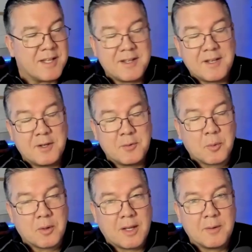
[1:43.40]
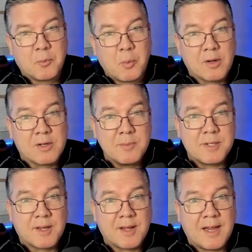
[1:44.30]
the, the welcome
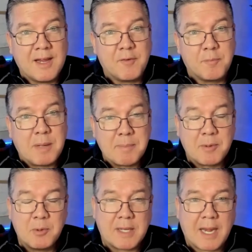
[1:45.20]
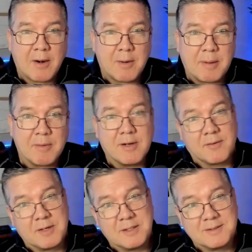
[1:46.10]
to the life of people who care about
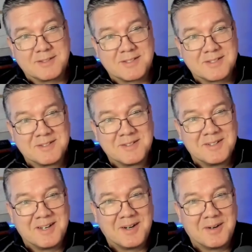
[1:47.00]
governance you